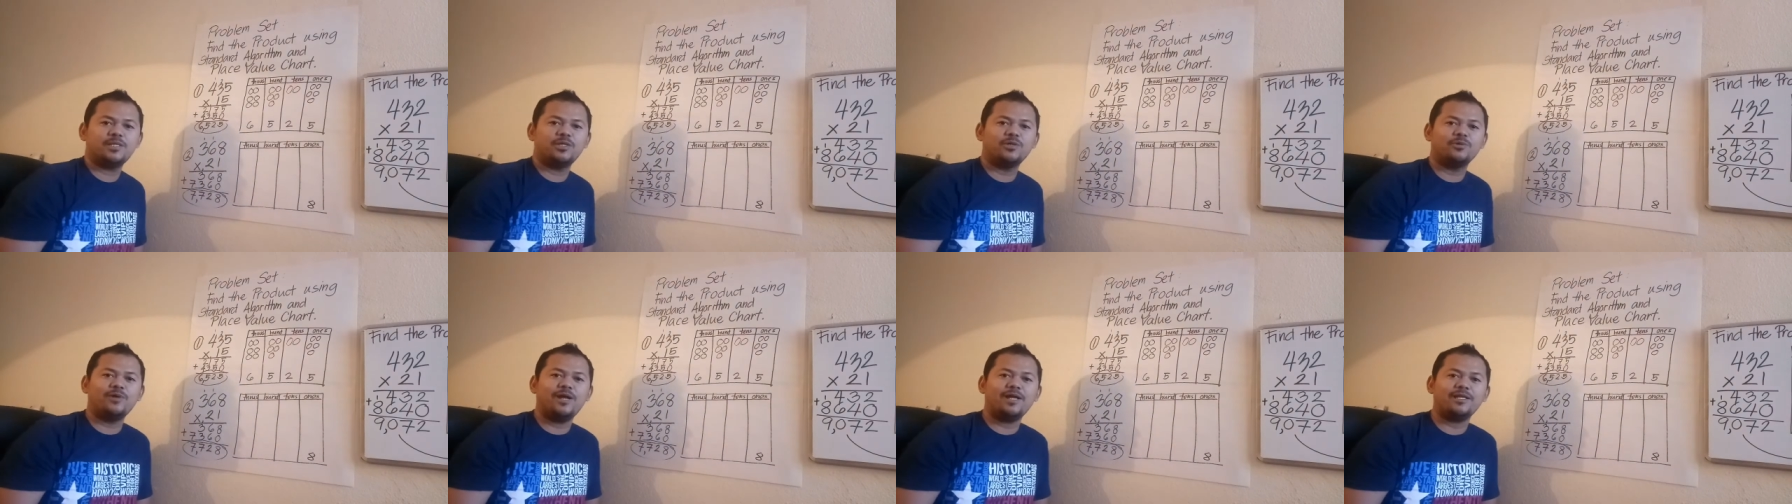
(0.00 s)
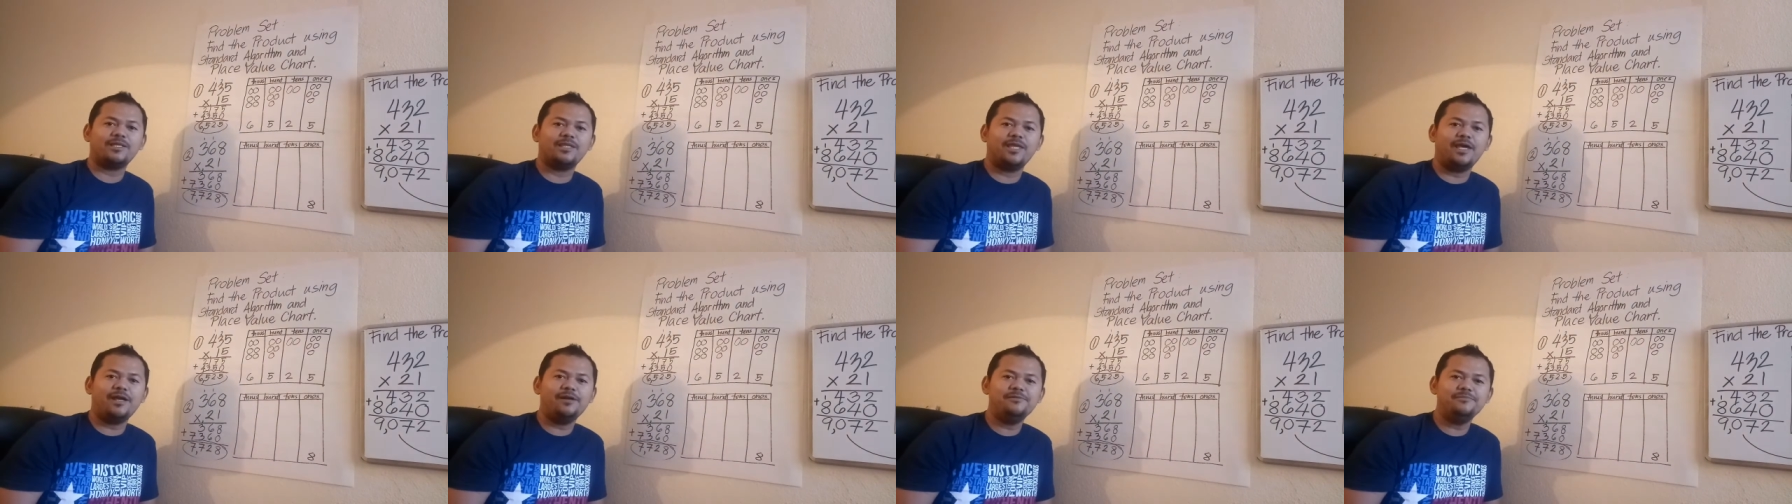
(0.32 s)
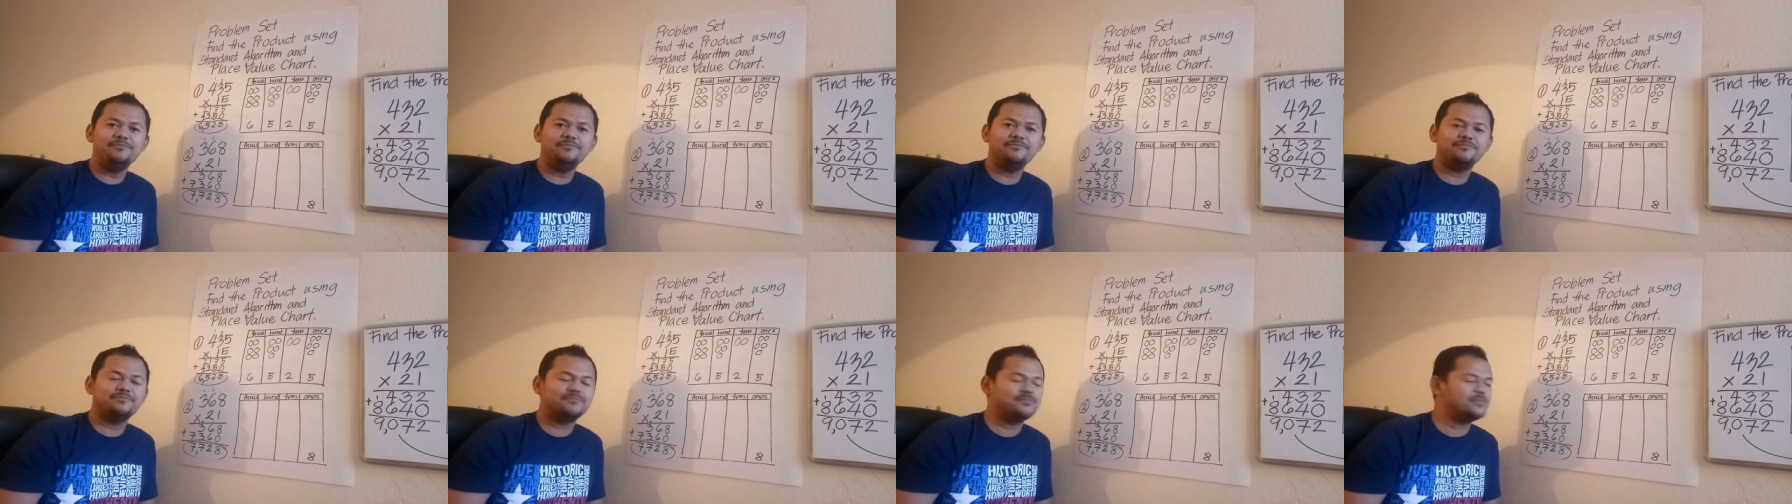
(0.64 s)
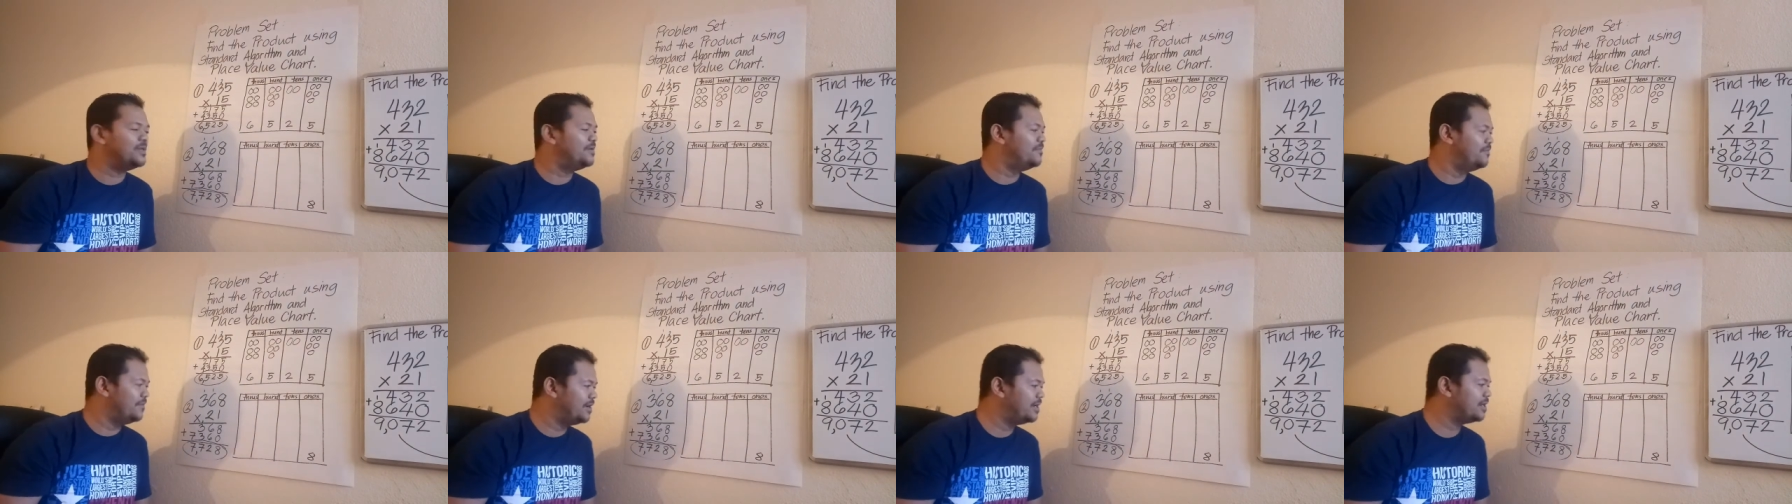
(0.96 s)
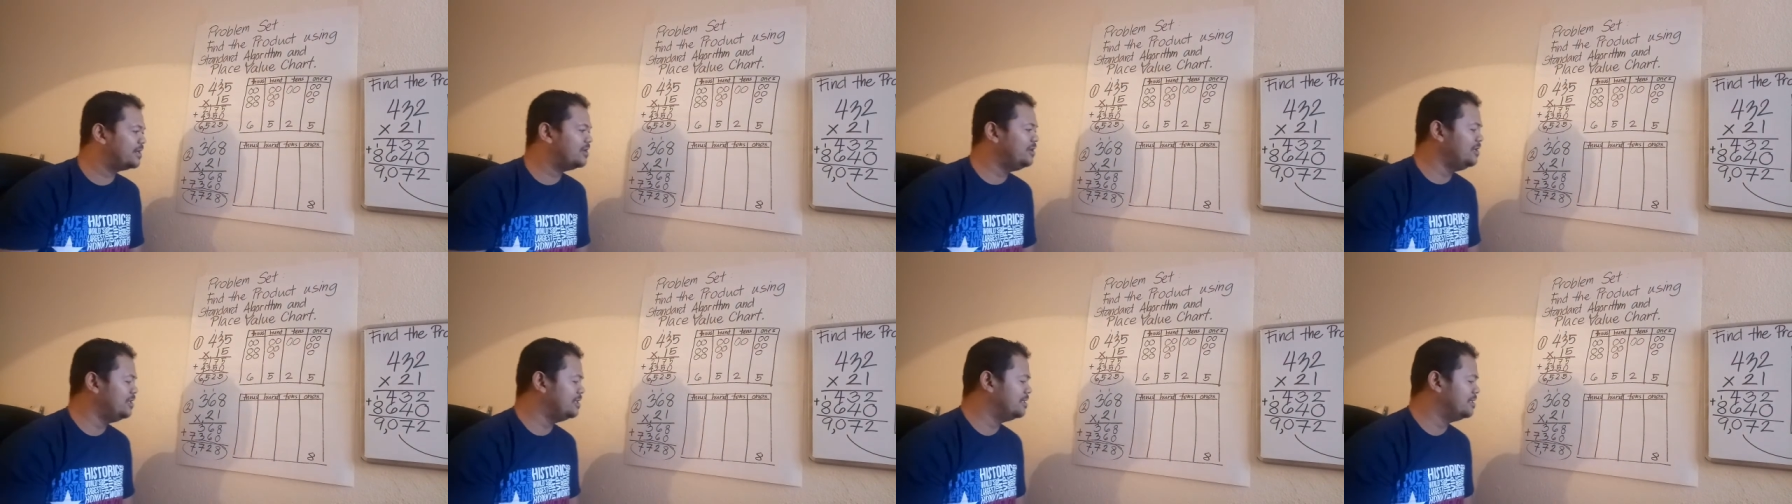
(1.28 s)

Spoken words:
Did you write there? Very